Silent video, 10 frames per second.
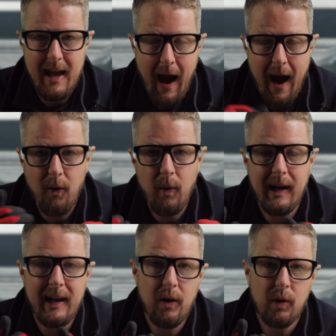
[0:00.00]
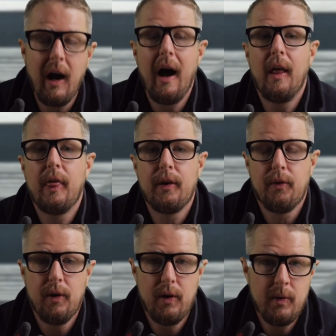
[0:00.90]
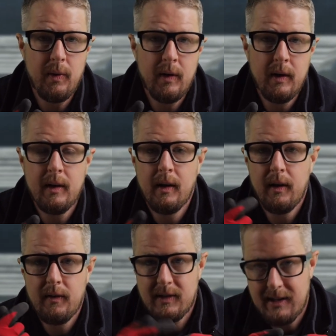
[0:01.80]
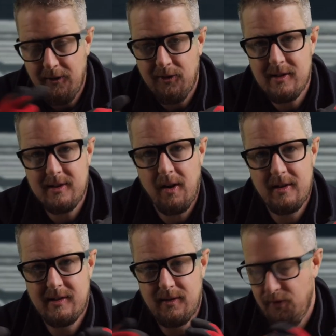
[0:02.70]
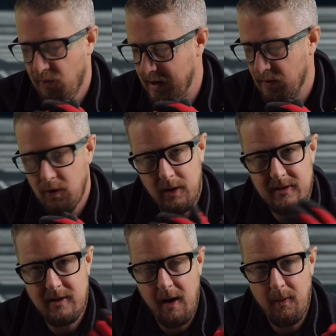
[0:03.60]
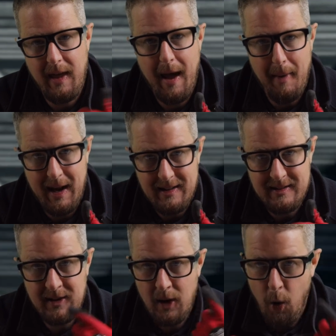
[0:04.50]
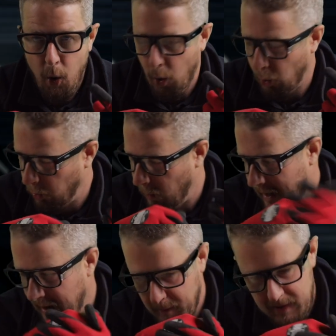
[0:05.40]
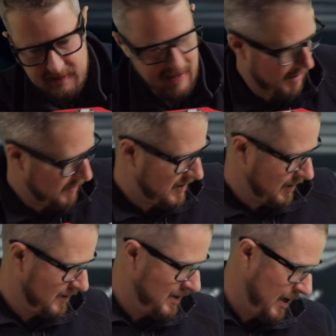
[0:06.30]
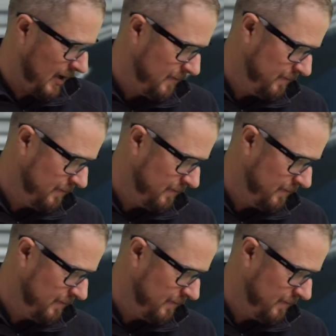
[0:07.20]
how quickly it'll cut through different sizes of threaded rods, starting with M8 all the way up to M16.